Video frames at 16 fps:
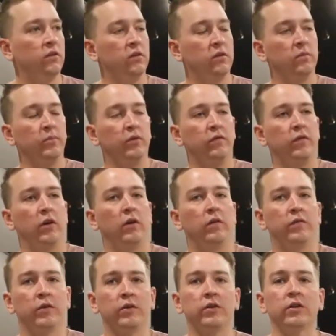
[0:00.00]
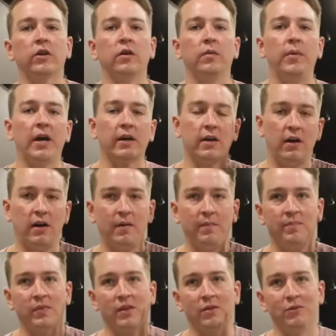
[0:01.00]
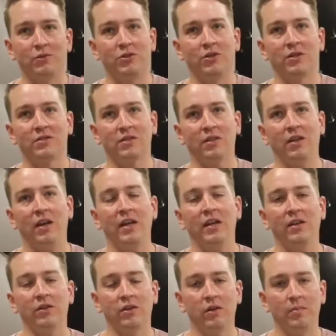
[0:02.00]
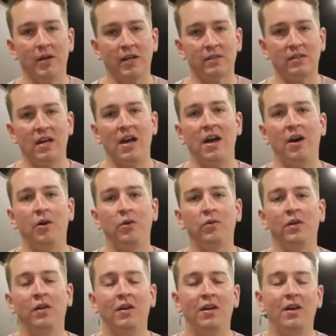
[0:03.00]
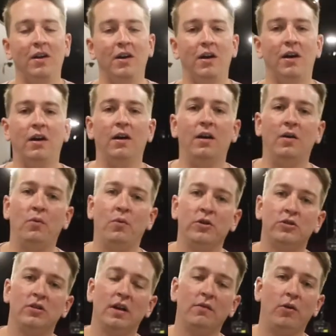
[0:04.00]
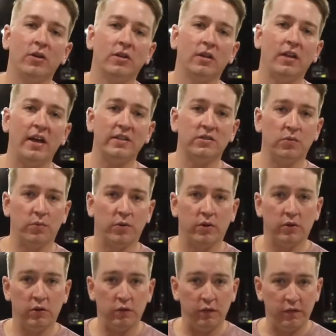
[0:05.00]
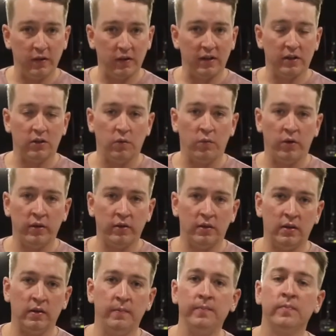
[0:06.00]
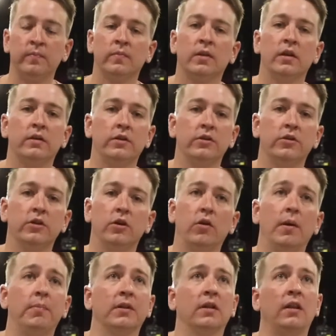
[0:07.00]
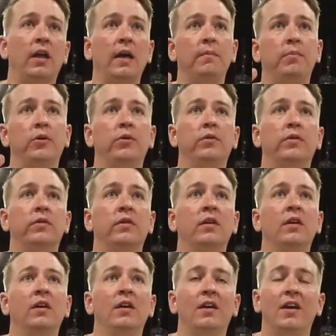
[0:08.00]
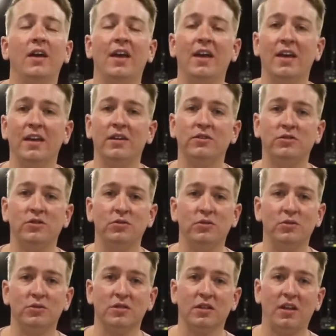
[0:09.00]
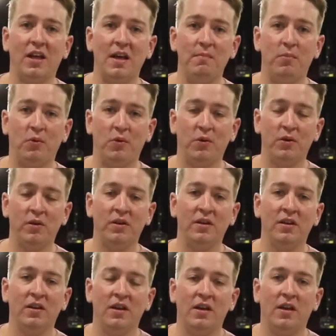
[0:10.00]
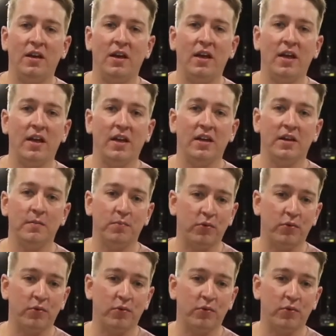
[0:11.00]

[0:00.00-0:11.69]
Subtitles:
you move over, you go back up, you adjust the light, you go back down. Once you have all the lights where you feel like you want them, then you go up in the light booth and you use the light board and